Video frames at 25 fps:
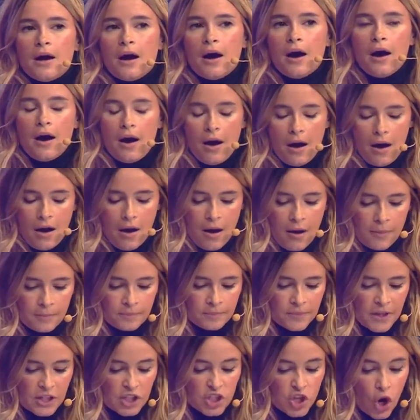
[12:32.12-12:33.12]

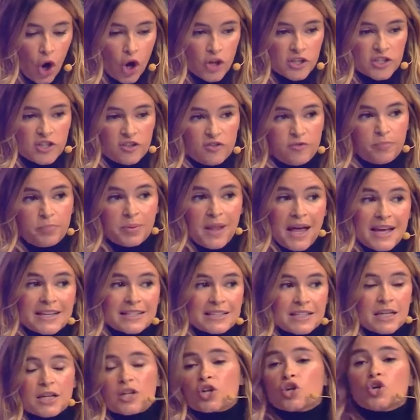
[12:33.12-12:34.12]
tons of
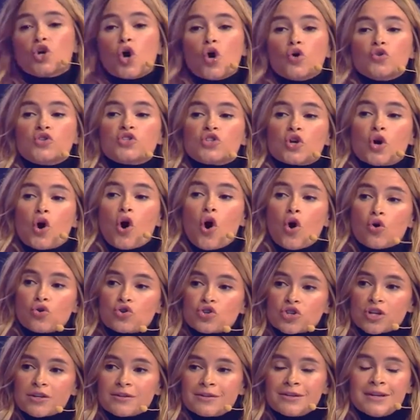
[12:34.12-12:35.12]
plastic goes to
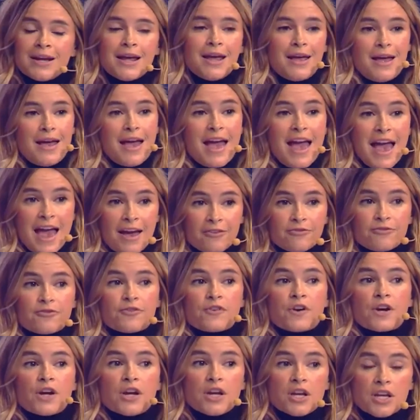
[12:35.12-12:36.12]
ocean
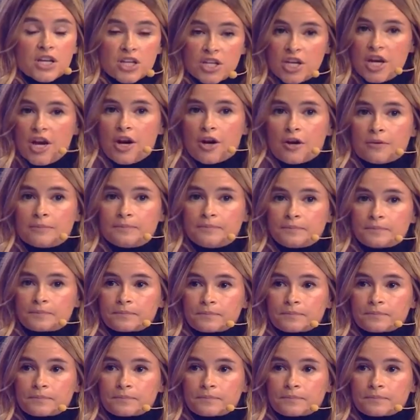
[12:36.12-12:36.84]
every year.